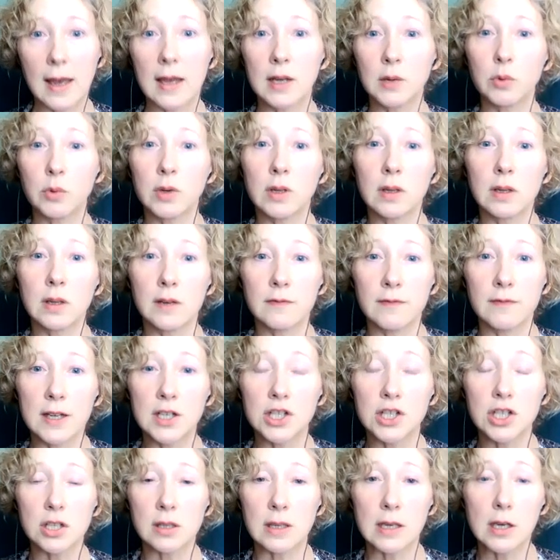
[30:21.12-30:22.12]
and will
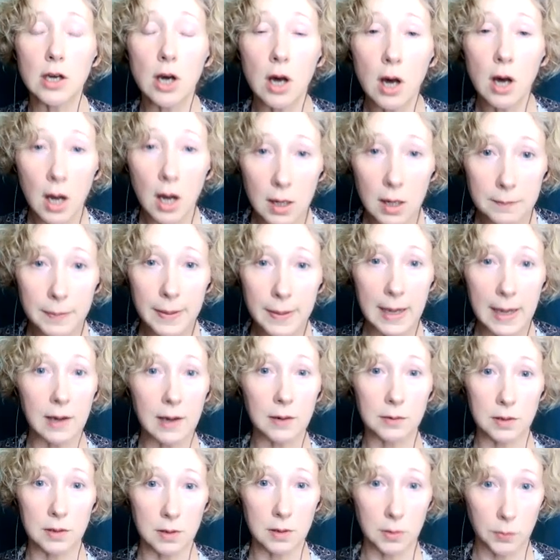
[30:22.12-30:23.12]
eventually
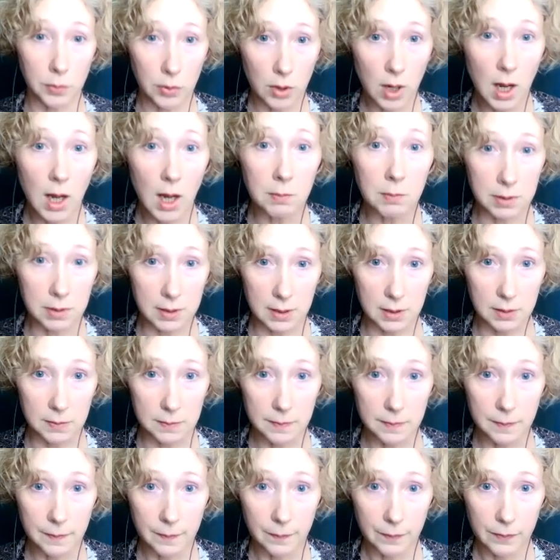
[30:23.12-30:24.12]
compound the
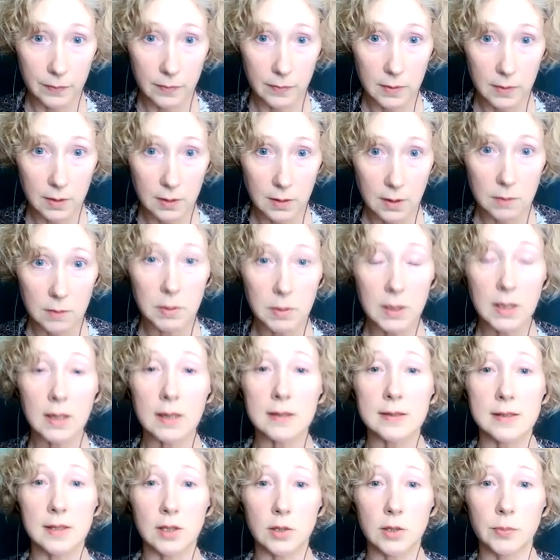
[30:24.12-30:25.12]
problem
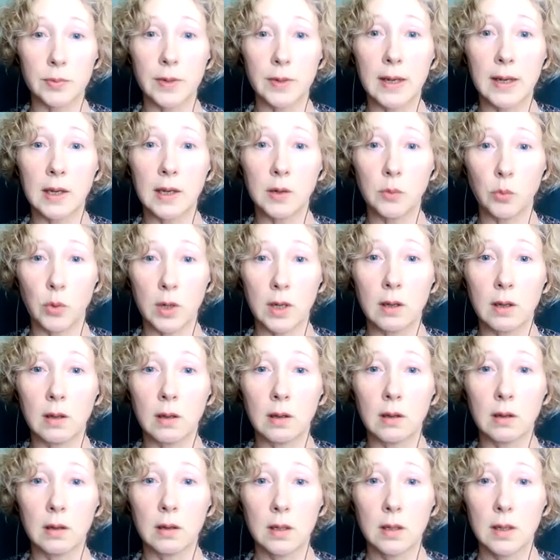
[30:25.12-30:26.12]
because their brain
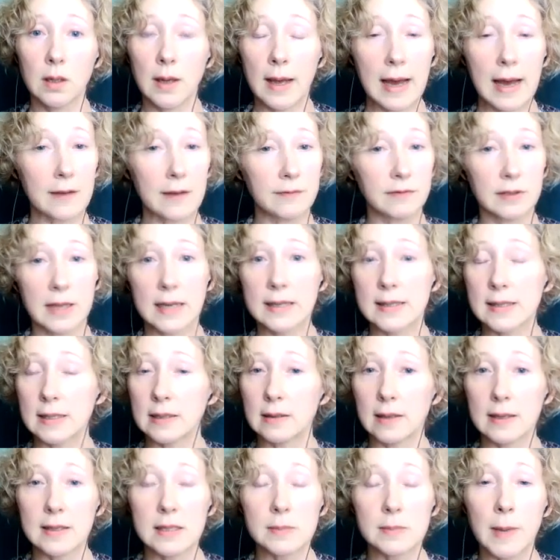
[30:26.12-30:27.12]
will have less
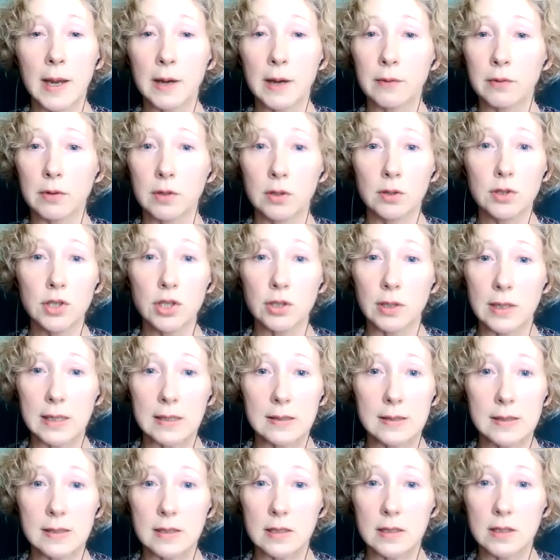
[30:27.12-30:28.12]
and less
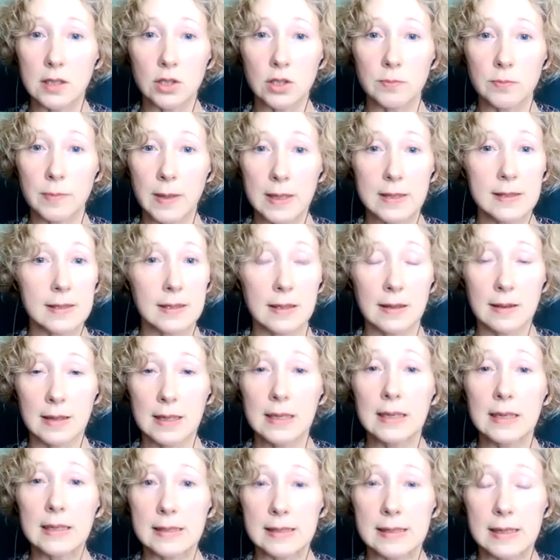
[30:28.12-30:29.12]
micronutrients to do basic
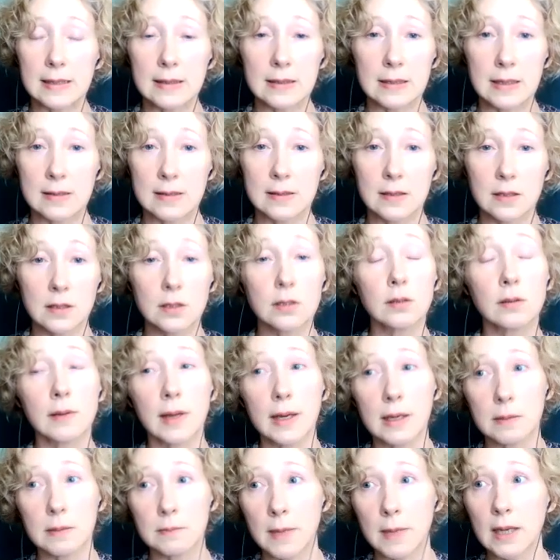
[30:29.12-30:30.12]
things that it needs to do,
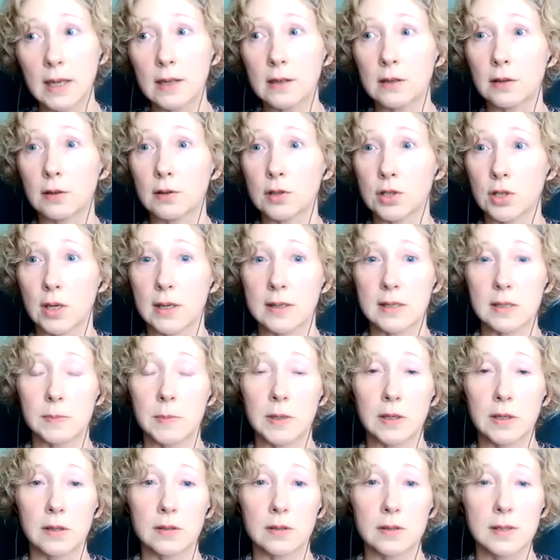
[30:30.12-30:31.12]
like make
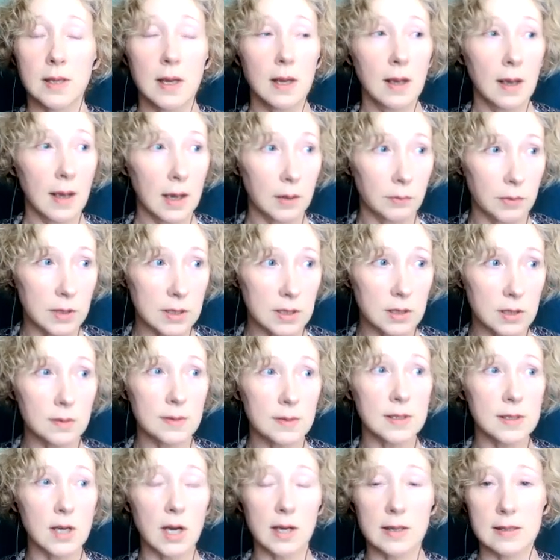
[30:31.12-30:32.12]
neurotransmitters and
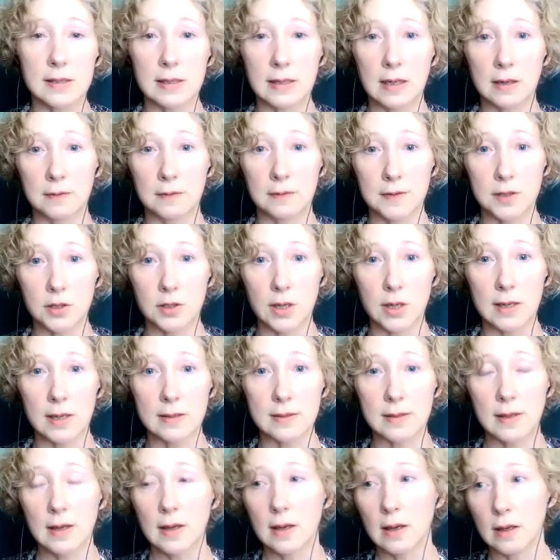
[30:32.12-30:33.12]
reduce oxidative
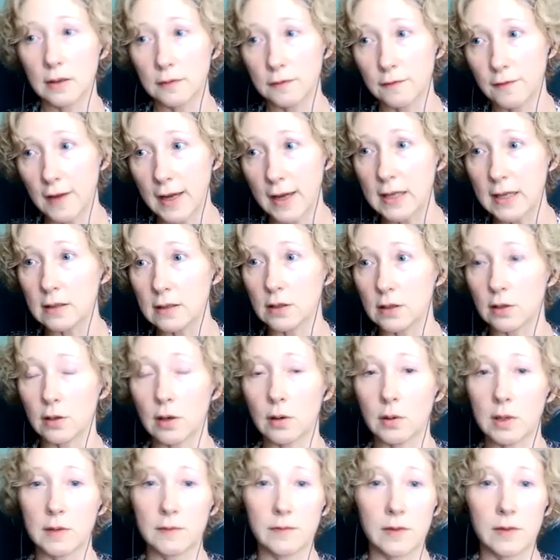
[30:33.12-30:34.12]
stress and fight
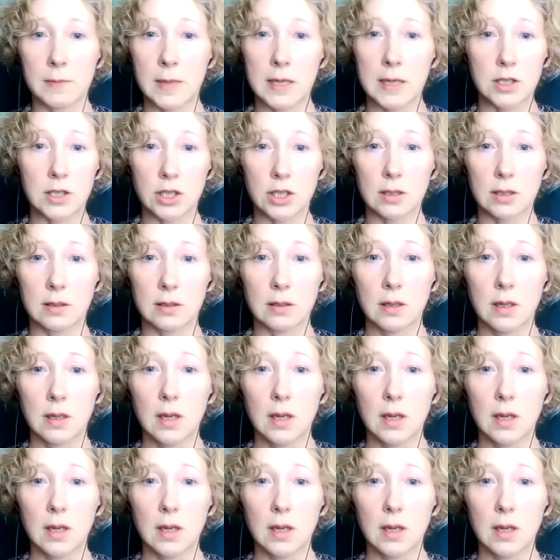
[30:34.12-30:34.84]
neuroinflammation.